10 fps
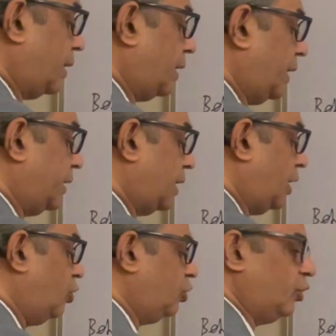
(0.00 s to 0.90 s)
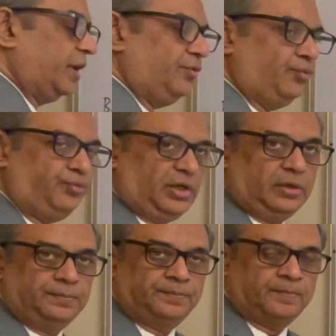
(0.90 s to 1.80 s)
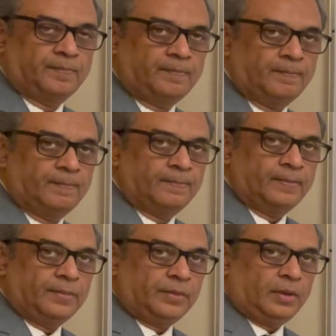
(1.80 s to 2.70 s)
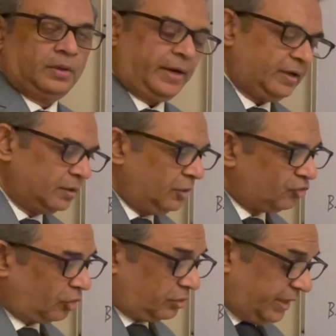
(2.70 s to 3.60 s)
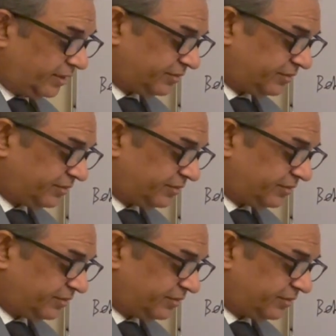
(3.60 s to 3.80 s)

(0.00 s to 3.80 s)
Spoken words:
and how do I feel? Right? So let us